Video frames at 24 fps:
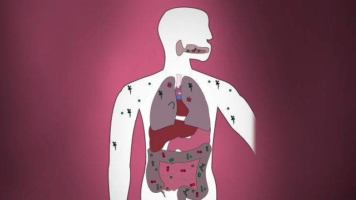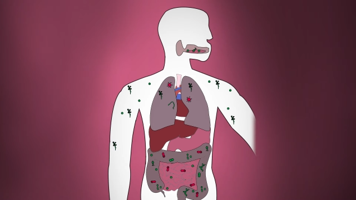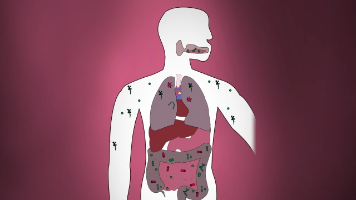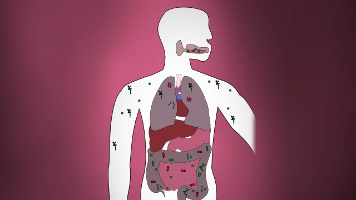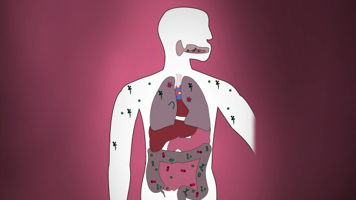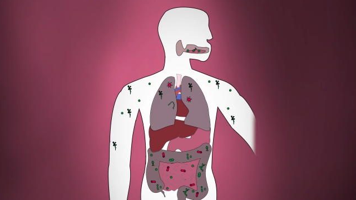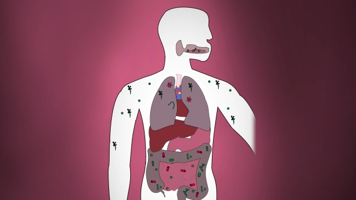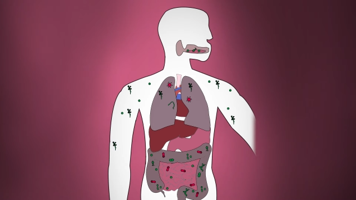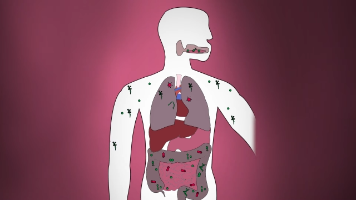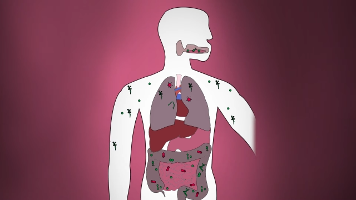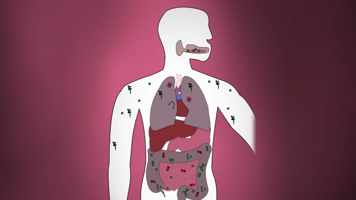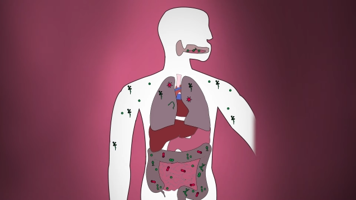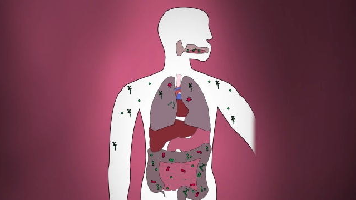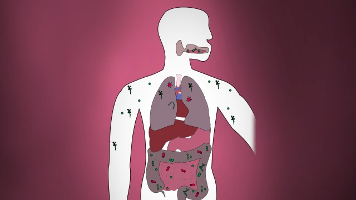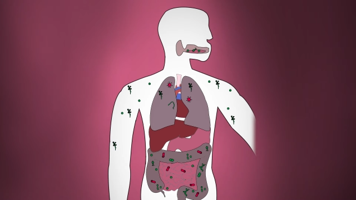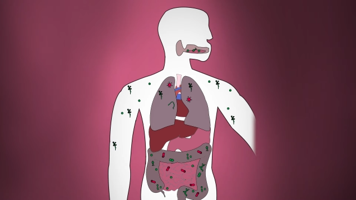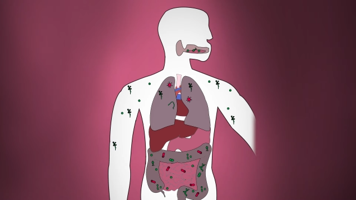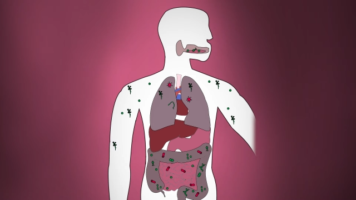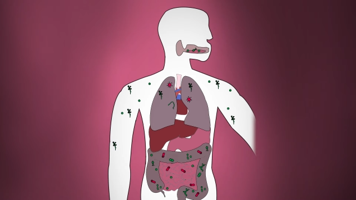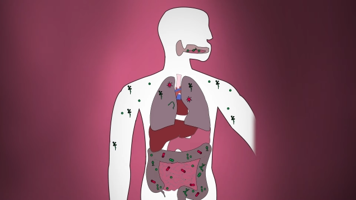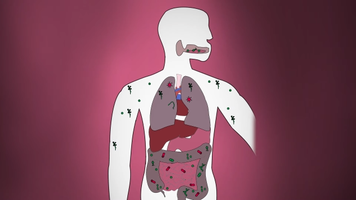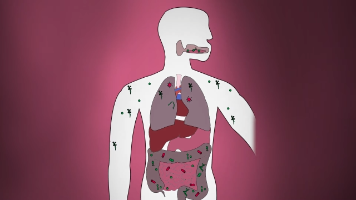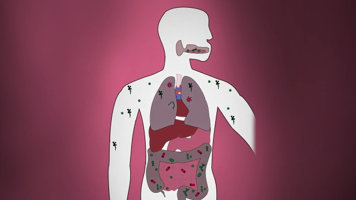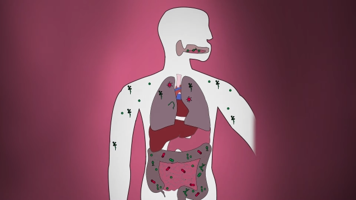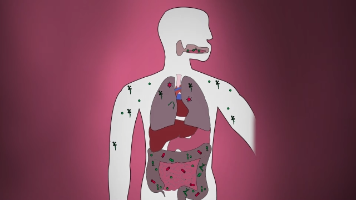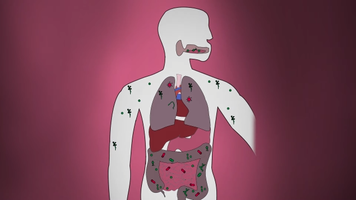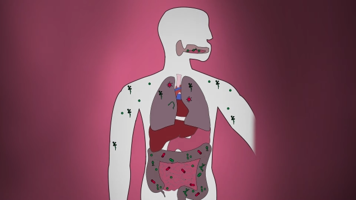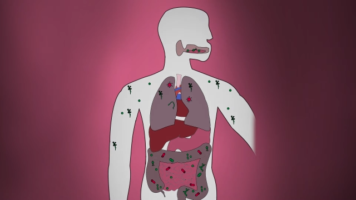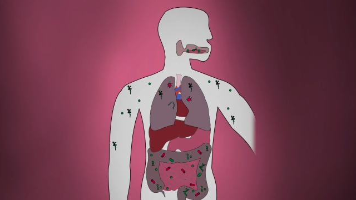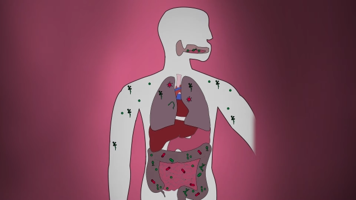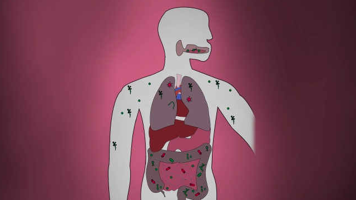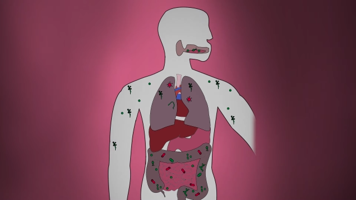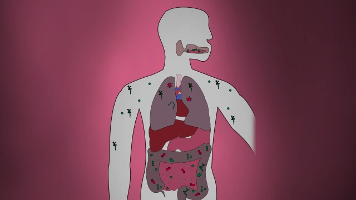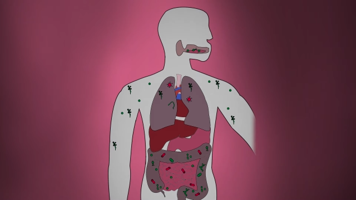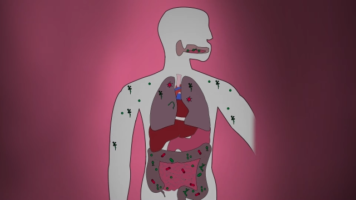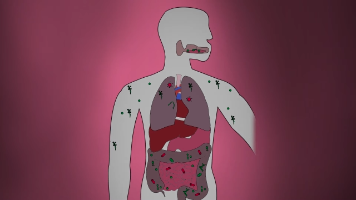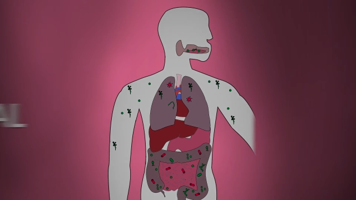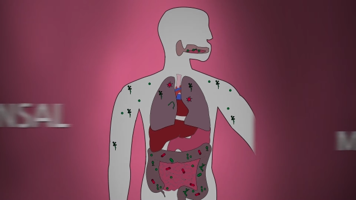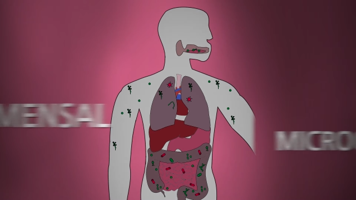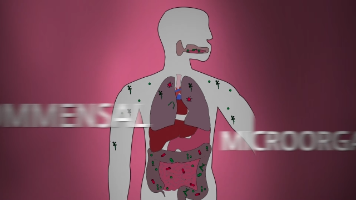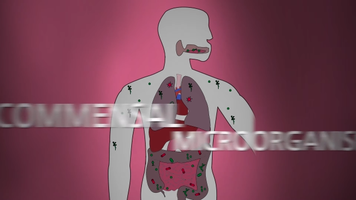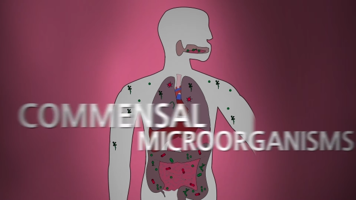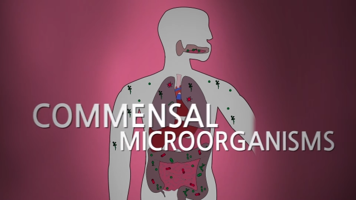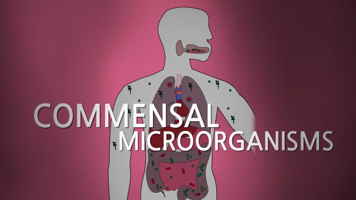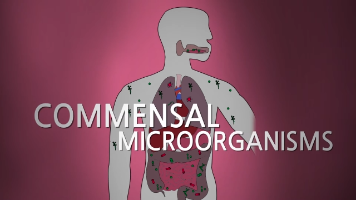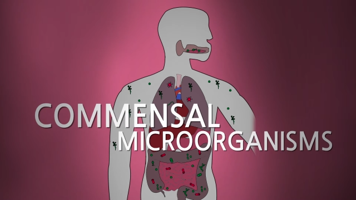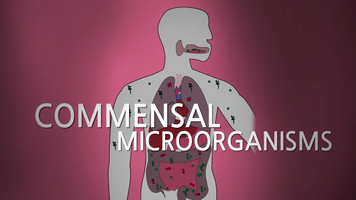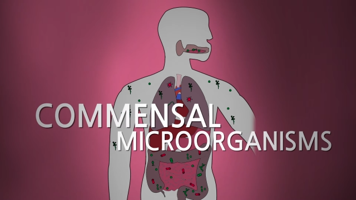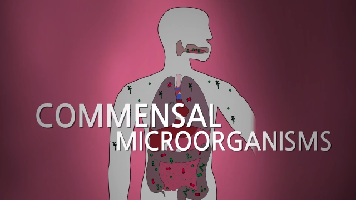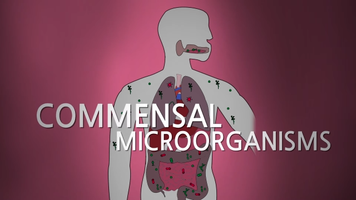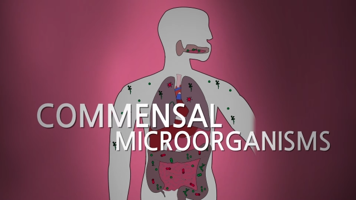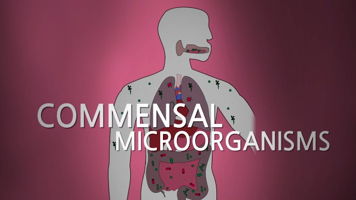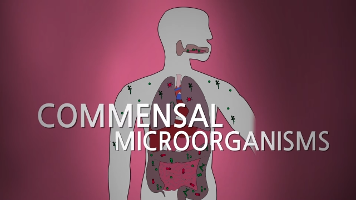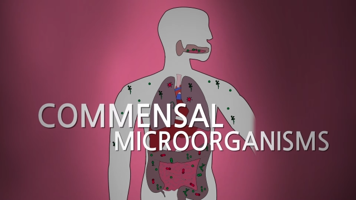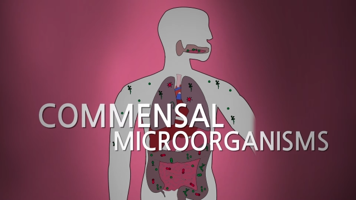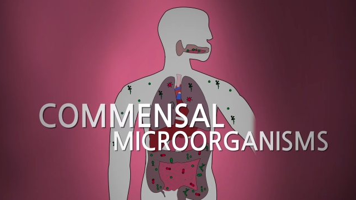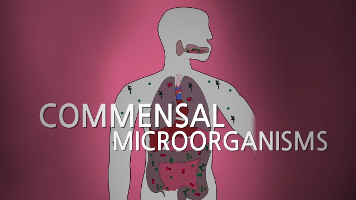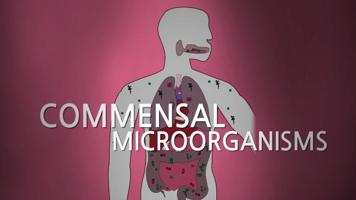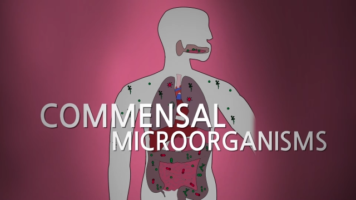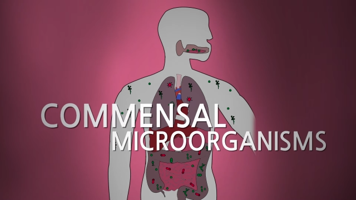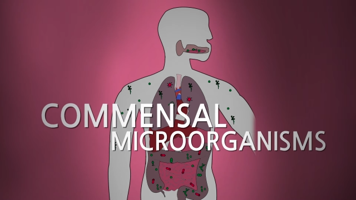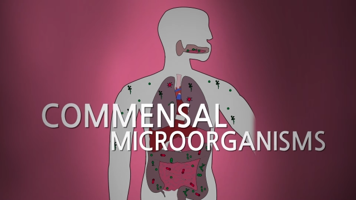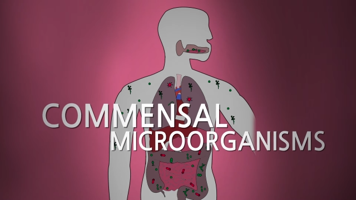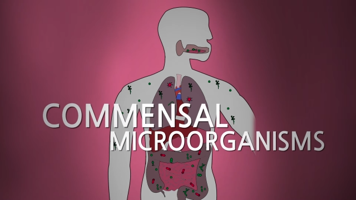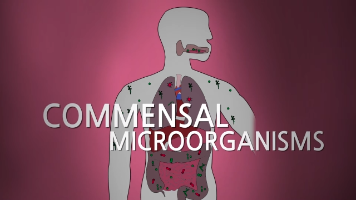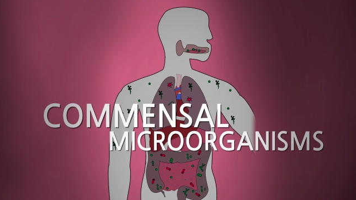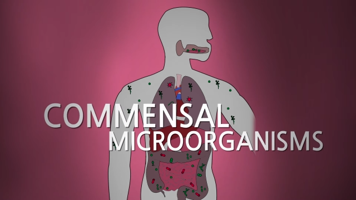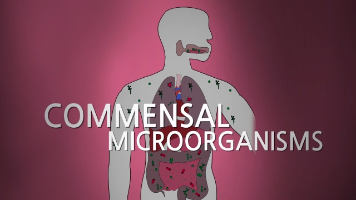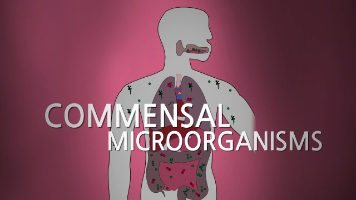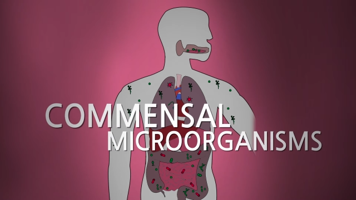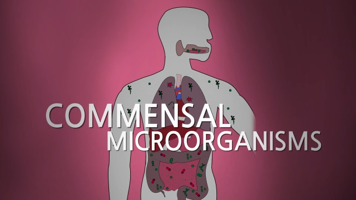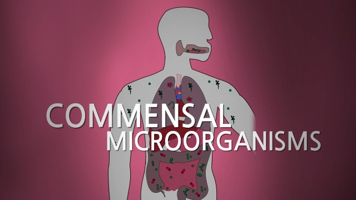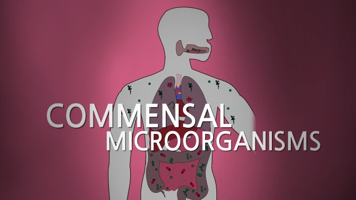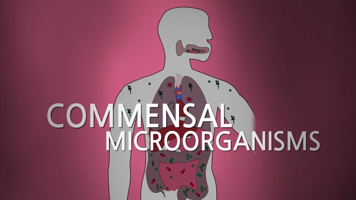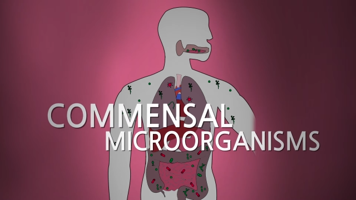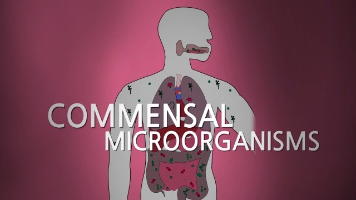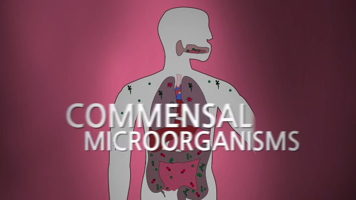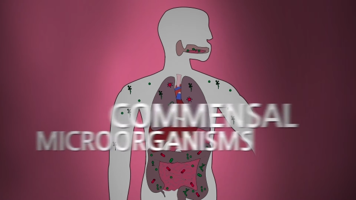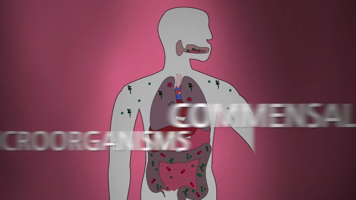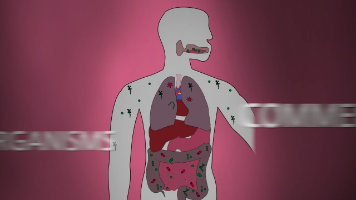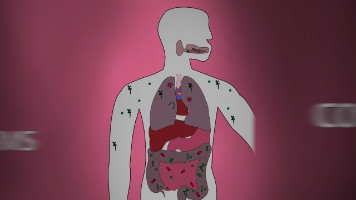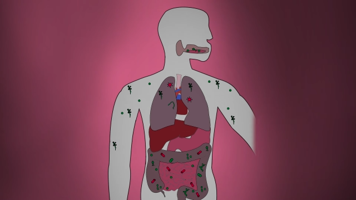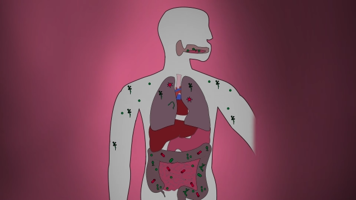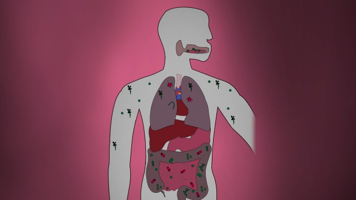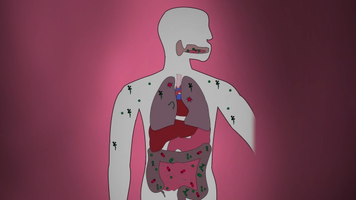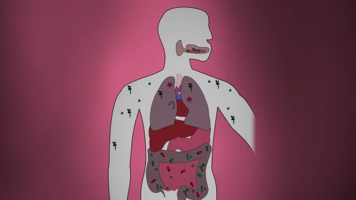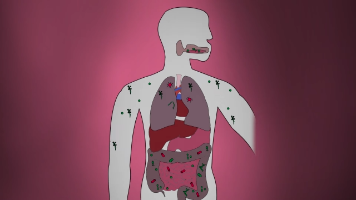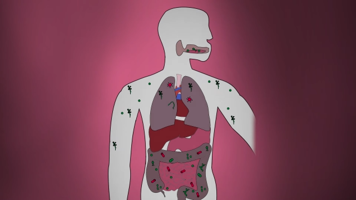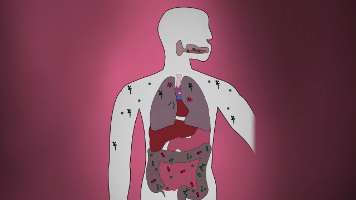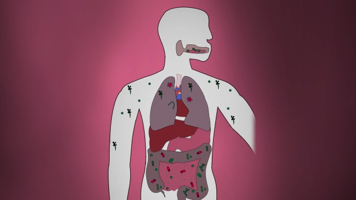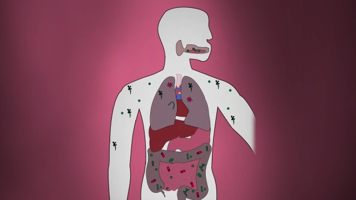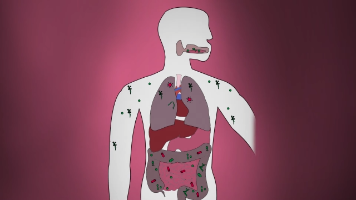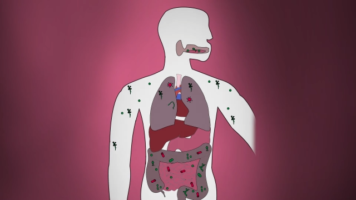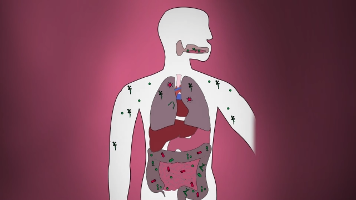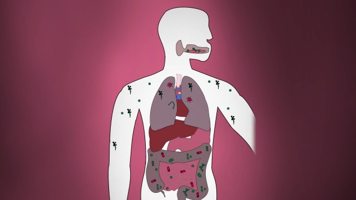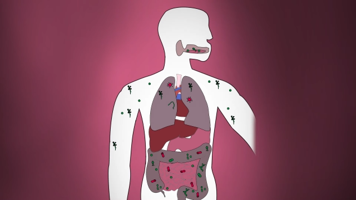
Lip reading: Nobody's mouth can be seen.